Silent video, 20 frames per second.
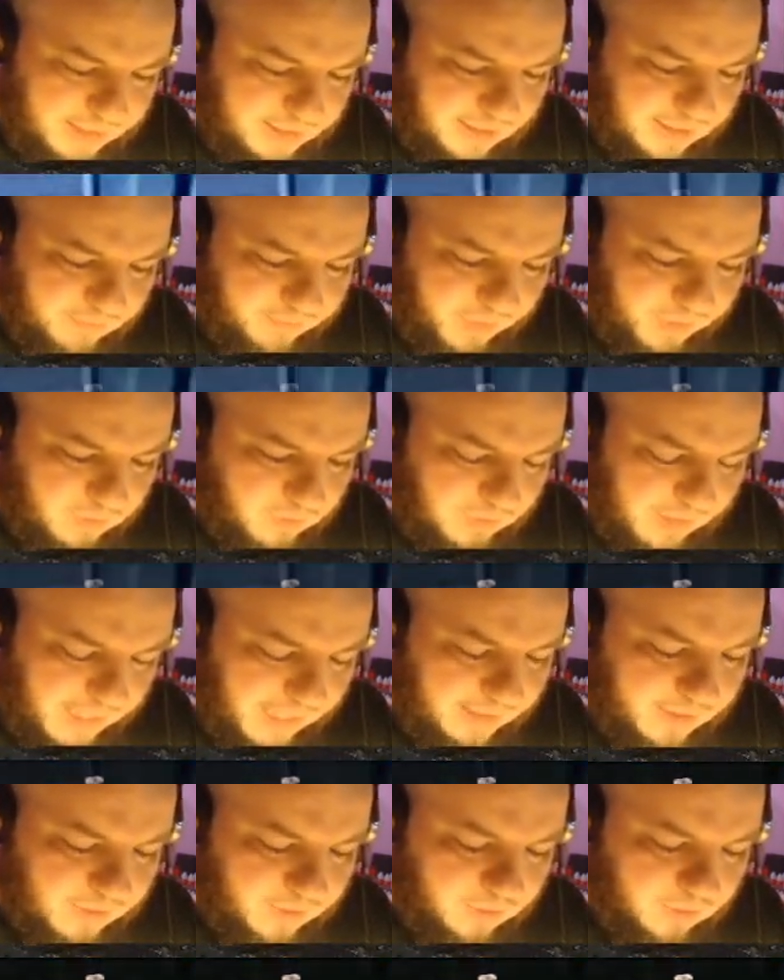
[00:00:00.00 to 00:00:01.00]
difficult
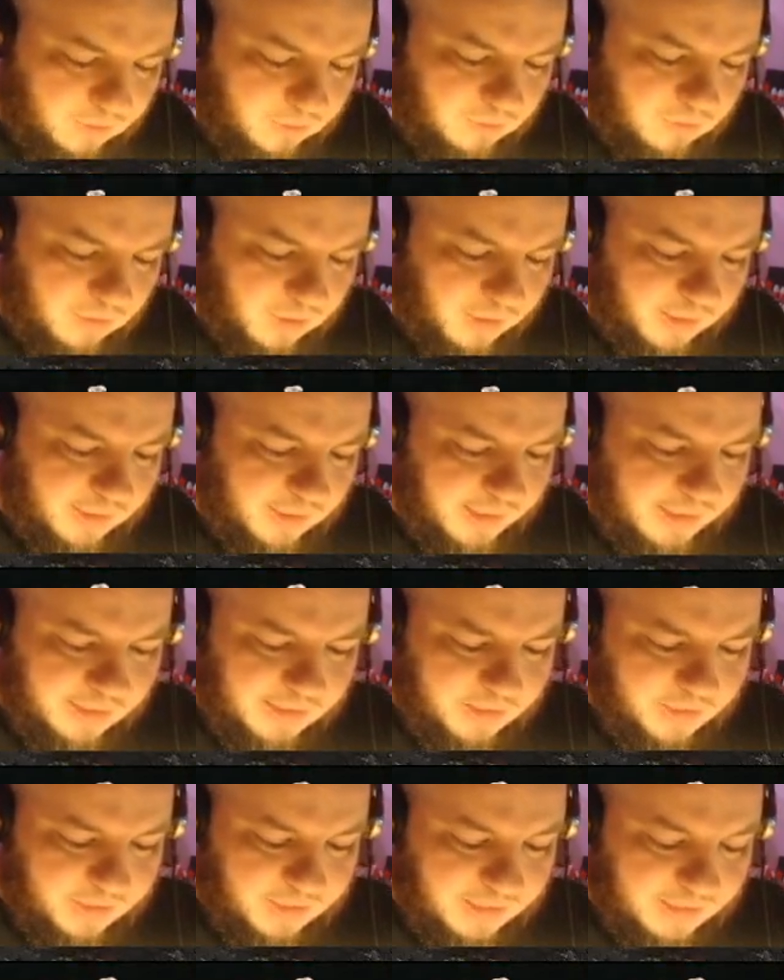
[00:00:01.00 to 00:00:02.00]
at all, right? It
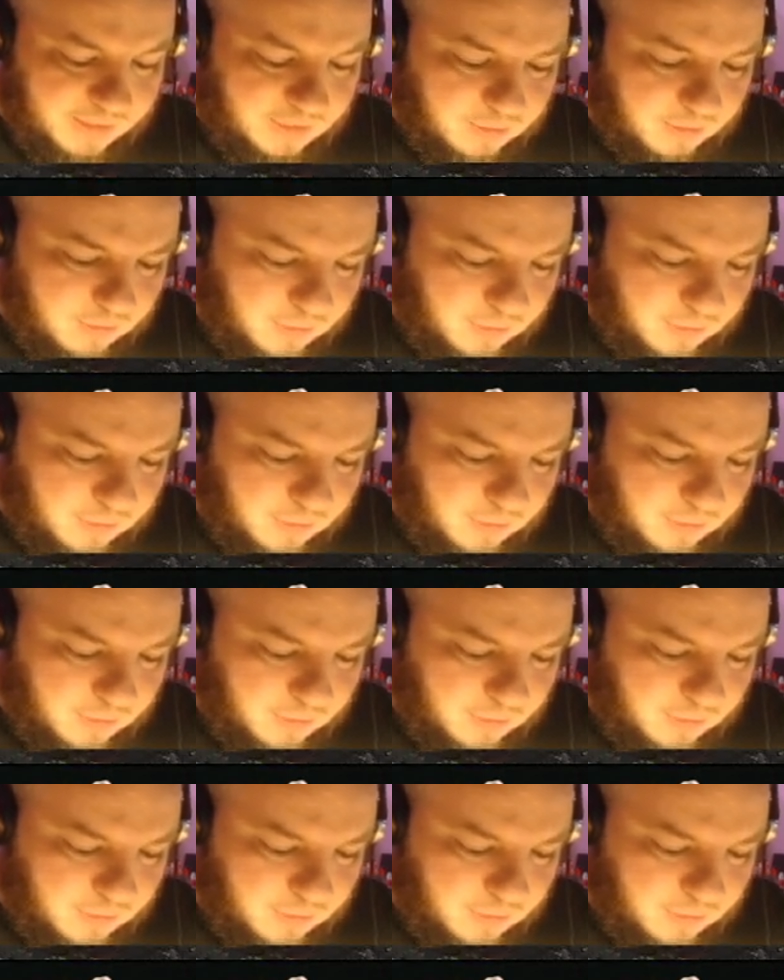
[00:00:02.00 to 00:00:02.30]
just isn't.